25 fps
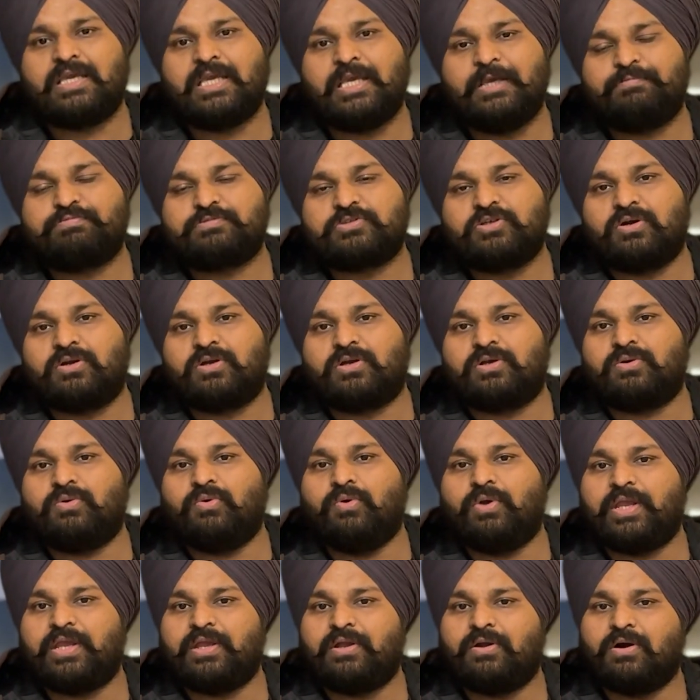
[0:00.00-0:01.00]
keeps on
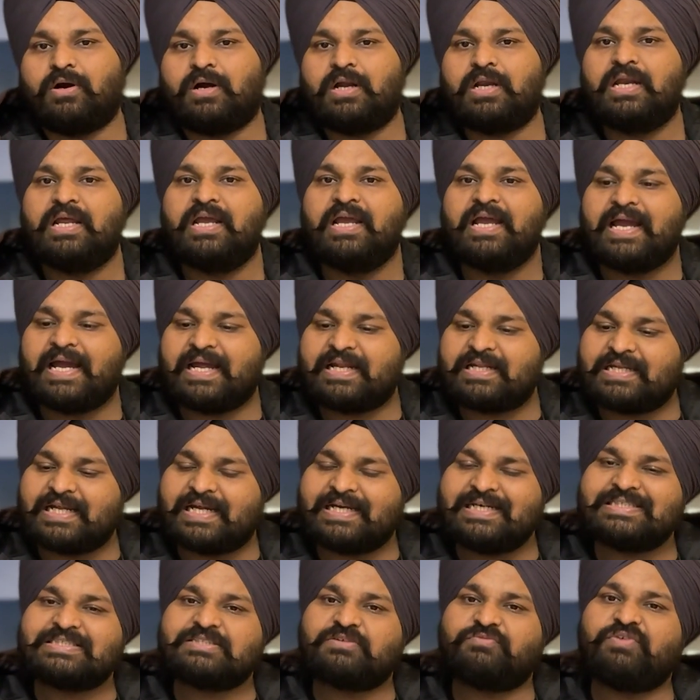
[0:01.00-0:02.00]
going on, and
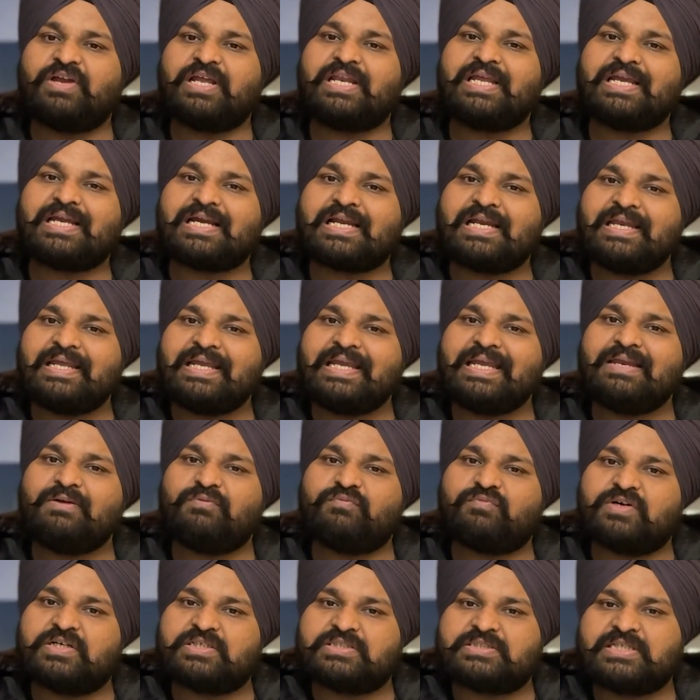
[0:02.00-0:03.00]
then is a very clean
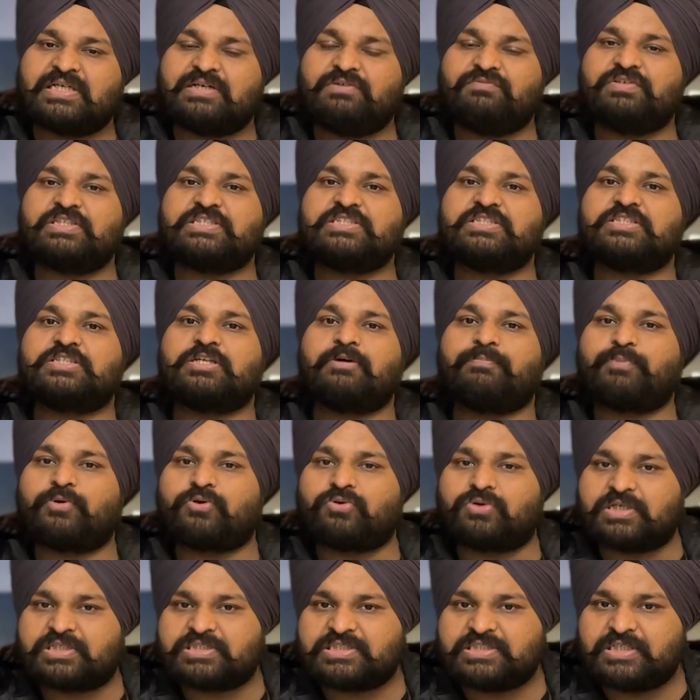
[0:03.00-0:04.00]
version which is the
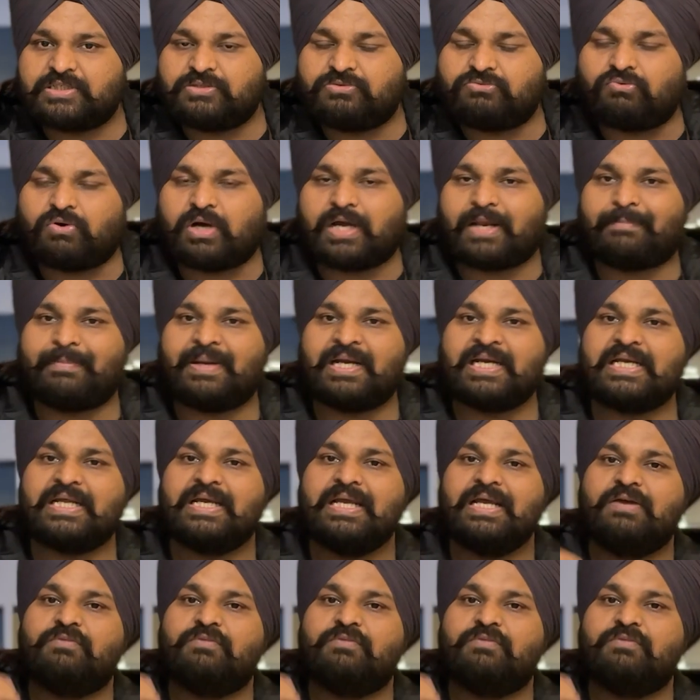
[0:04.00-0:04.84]
production environment,